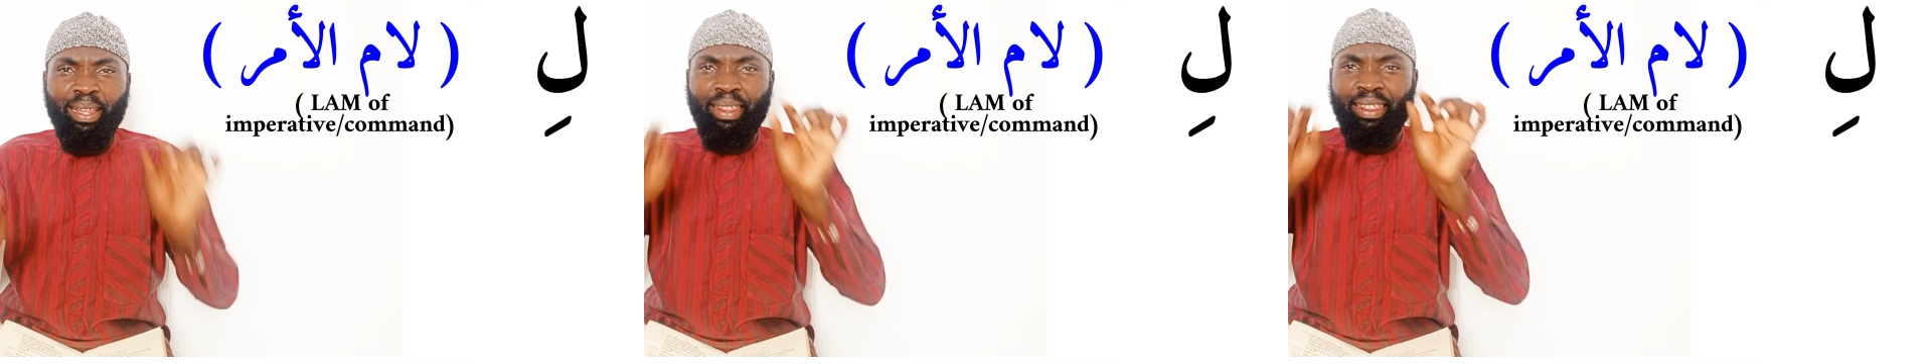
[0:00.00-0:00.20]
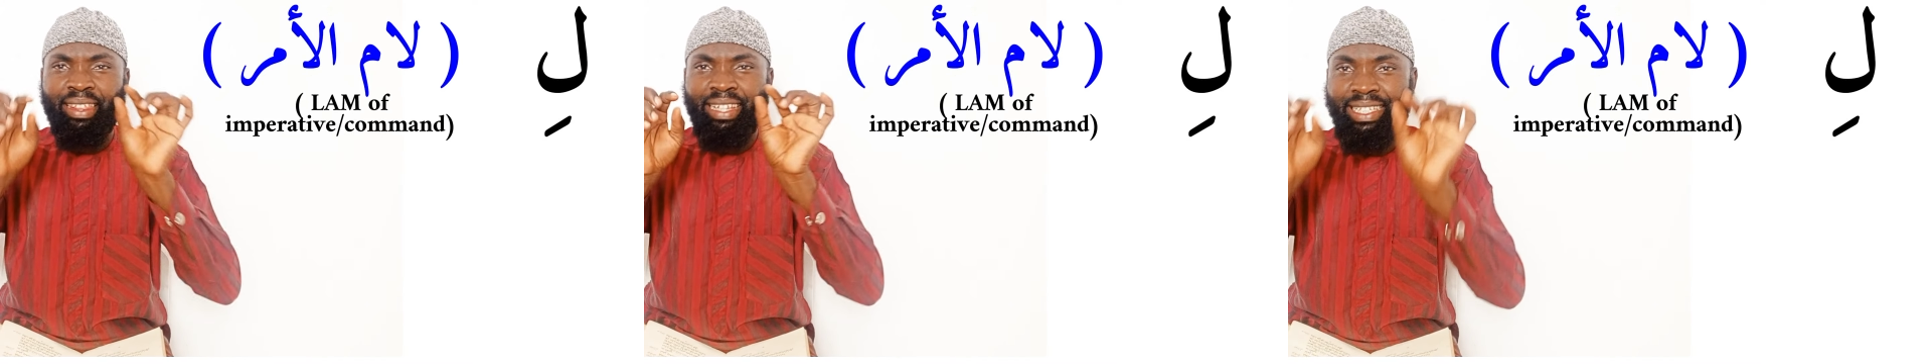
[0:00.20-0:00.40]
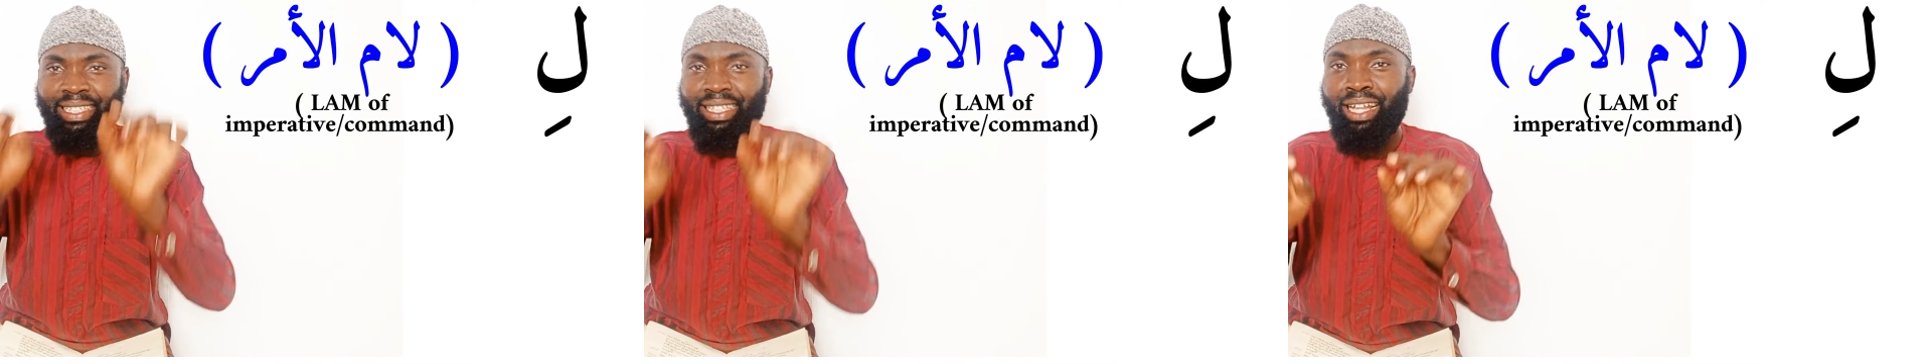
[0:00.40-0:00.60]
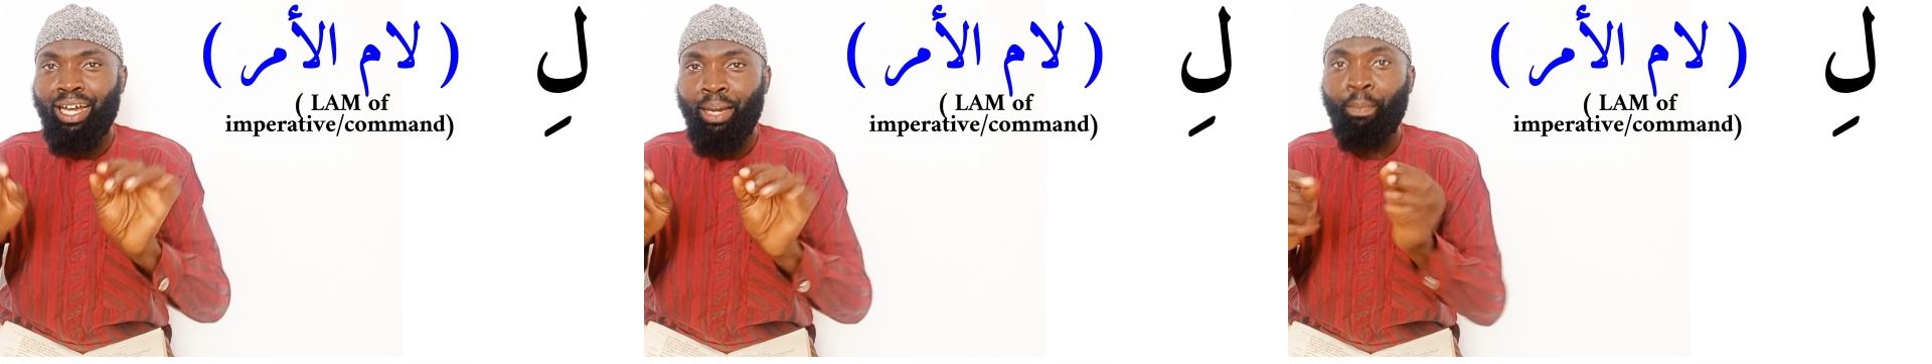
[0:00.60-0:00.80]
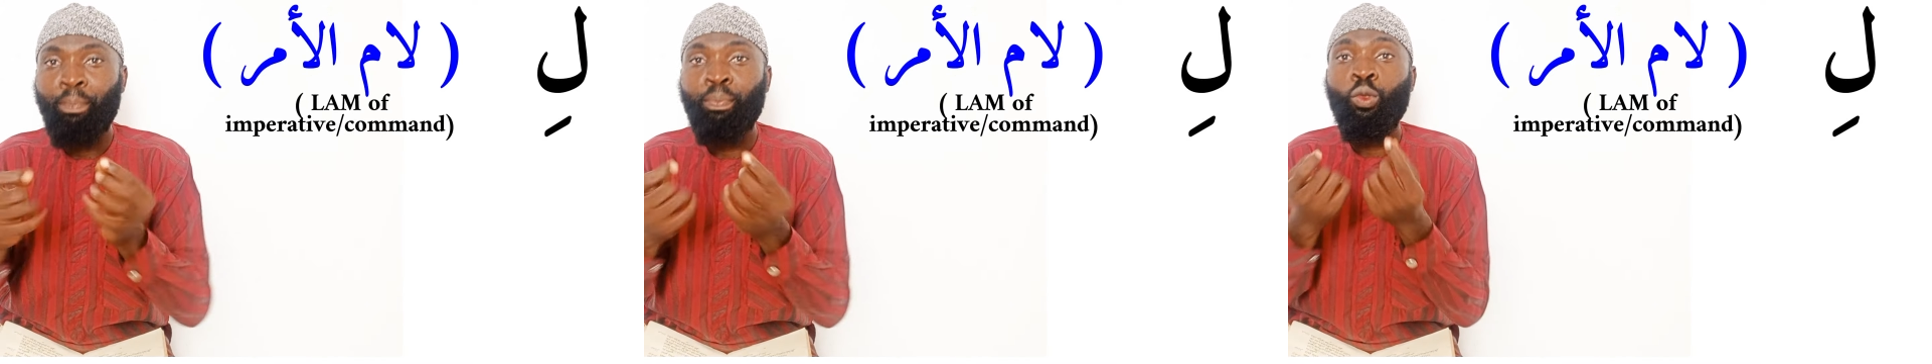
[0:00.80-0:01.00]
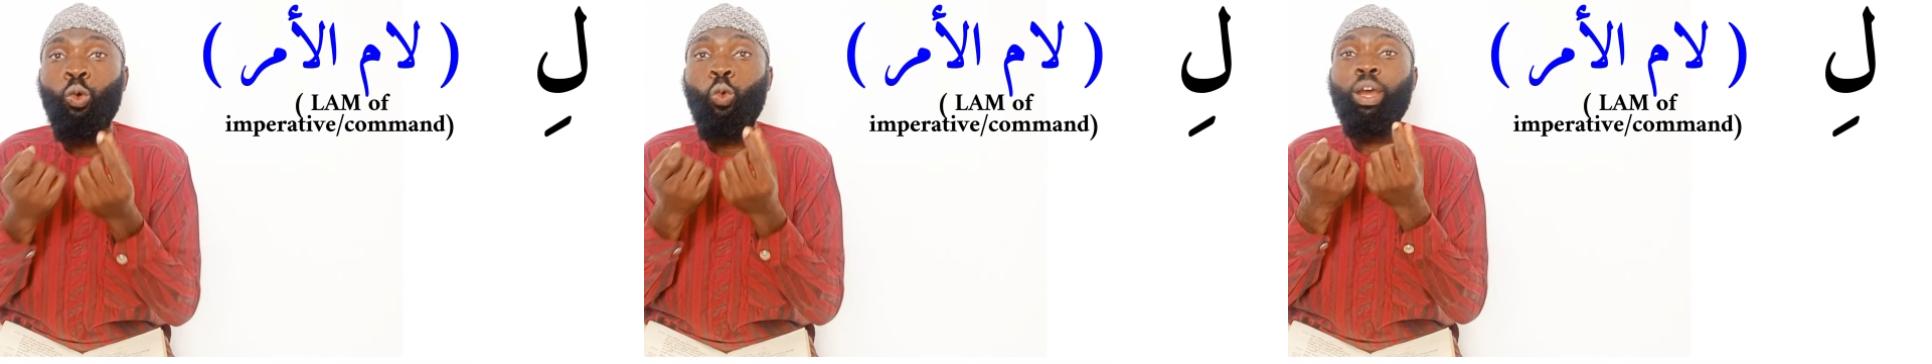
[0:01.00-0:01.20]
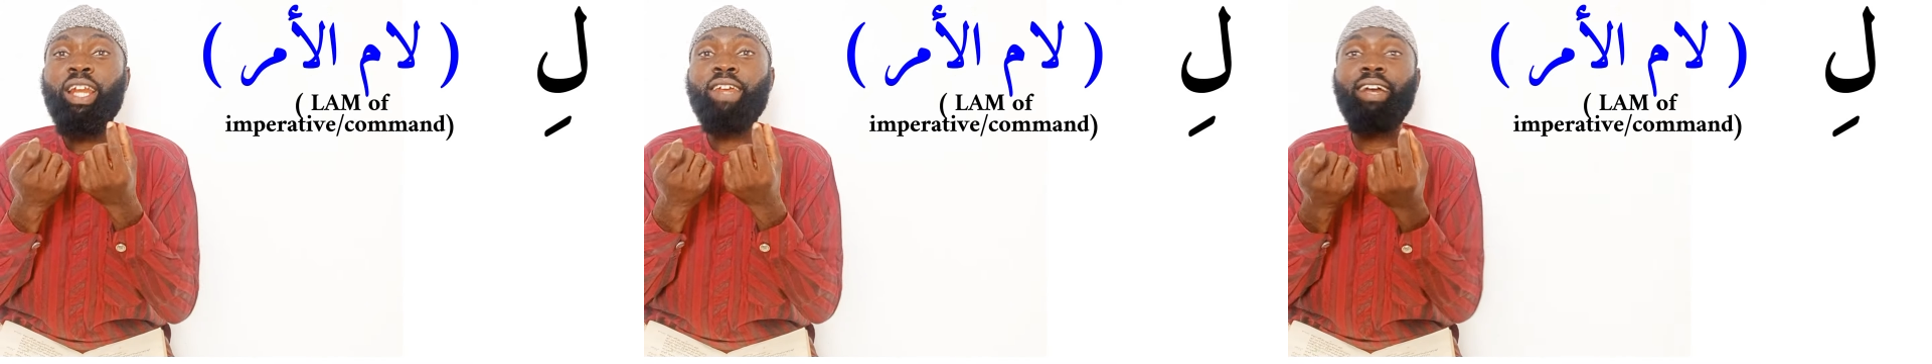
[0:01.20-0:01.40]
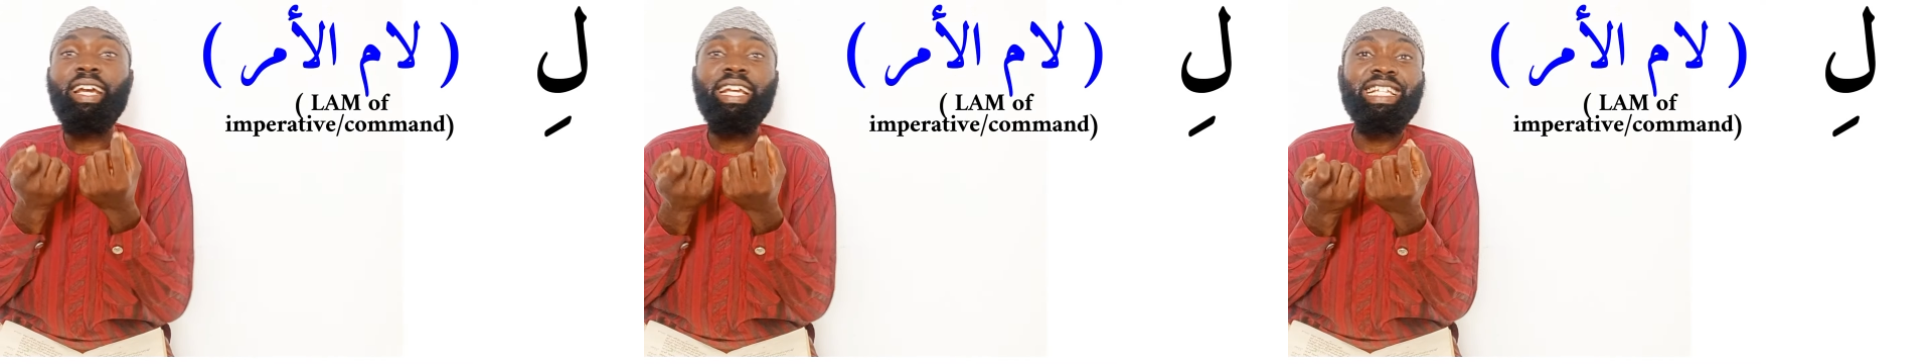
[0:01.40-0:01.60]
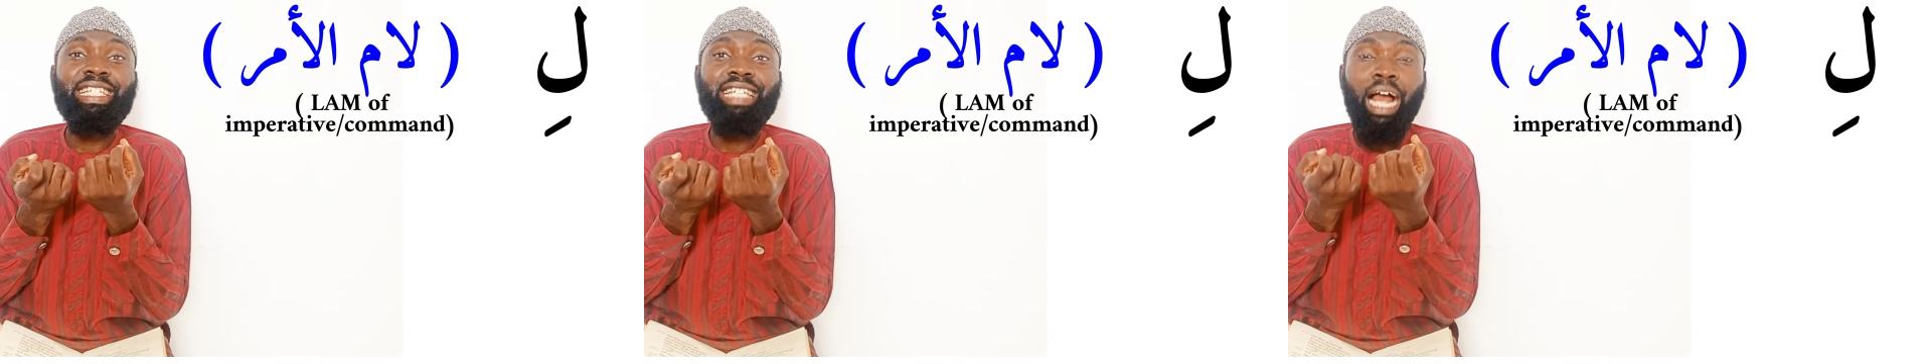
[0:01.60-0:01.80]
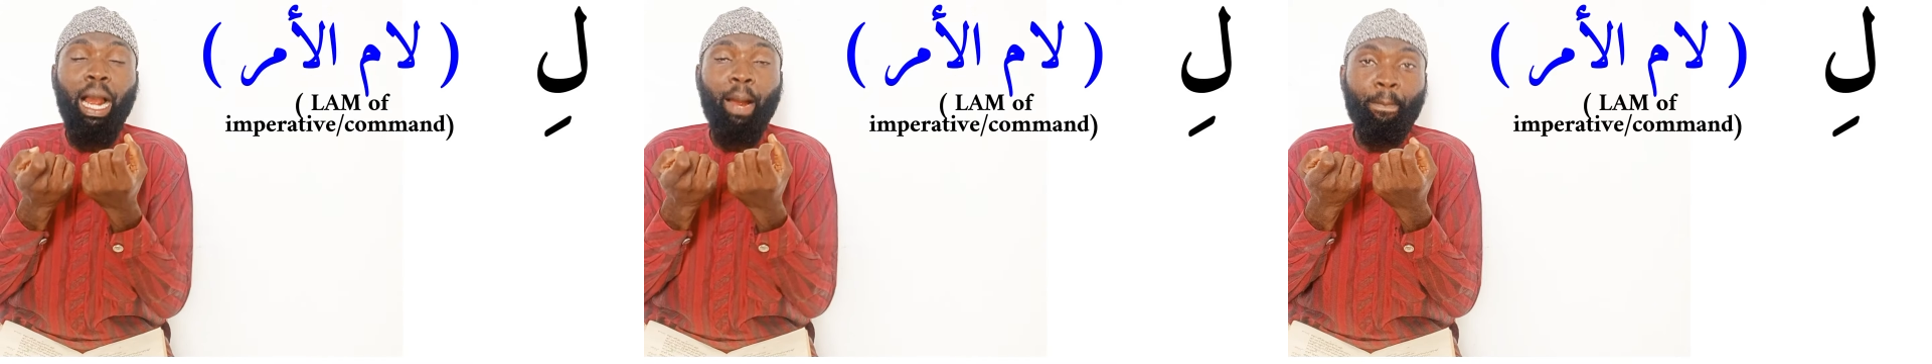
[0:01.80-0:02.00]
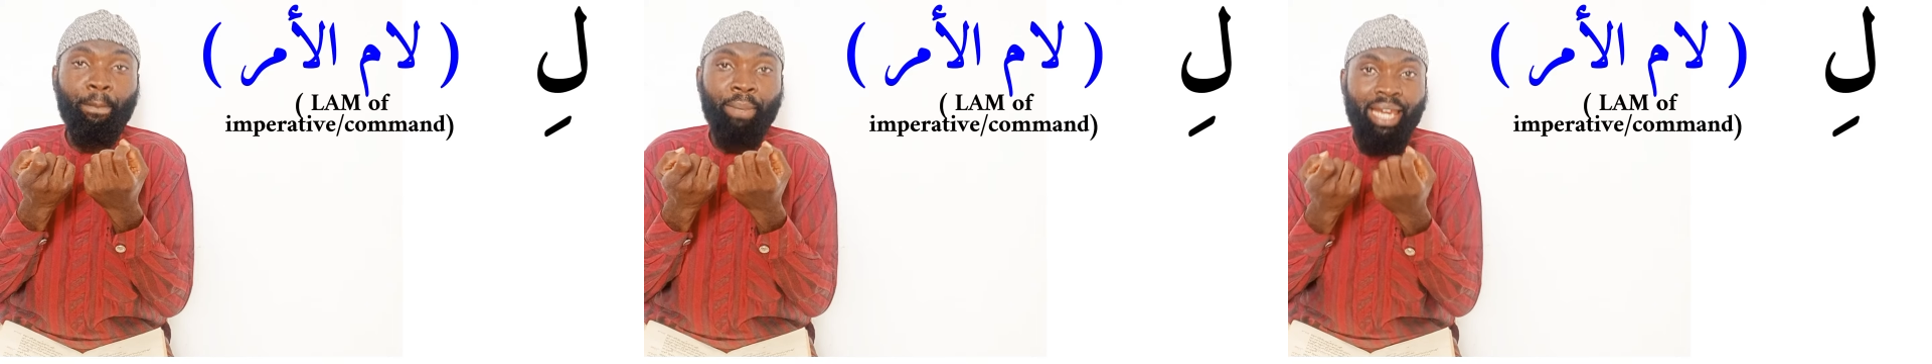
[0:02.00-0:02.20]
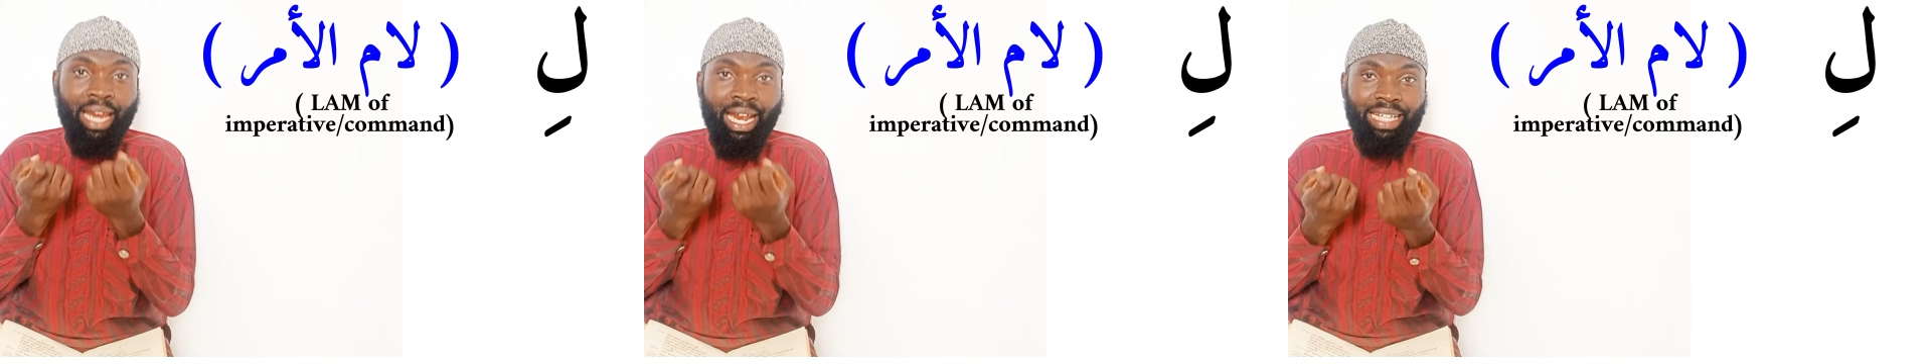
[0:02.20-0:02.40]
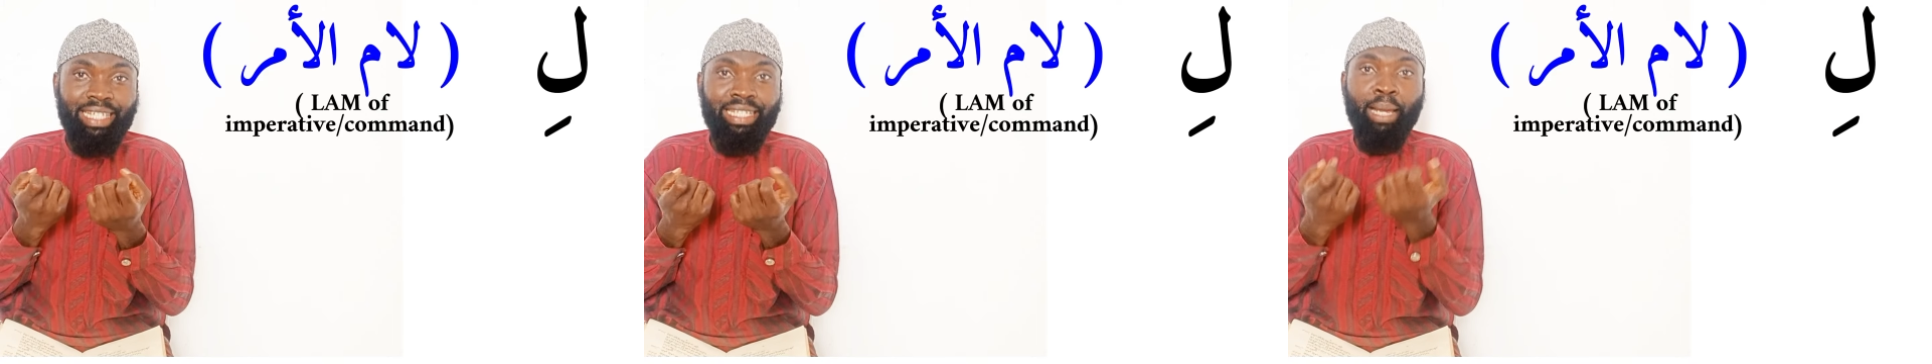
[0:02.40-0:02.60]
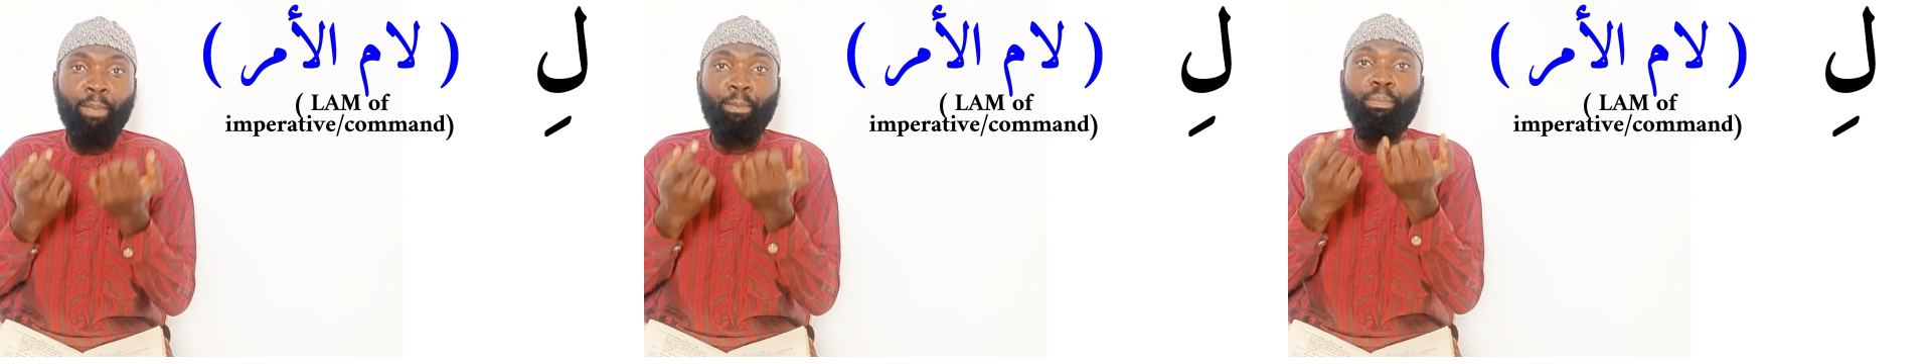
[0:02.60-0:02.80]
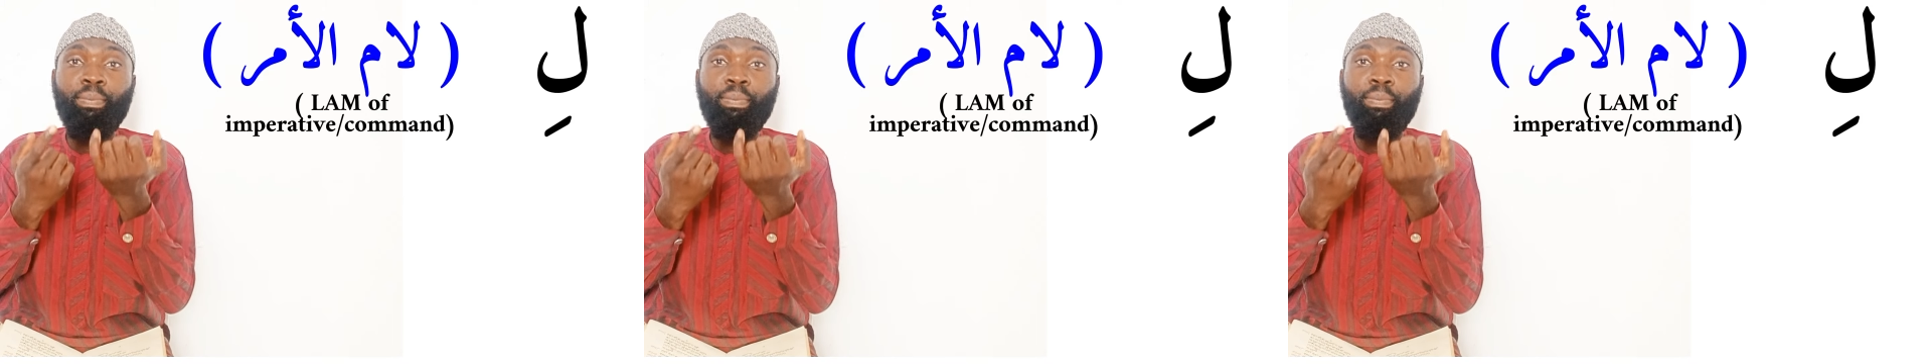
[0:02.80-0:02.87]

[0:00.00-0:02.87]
This lam, whenever it appears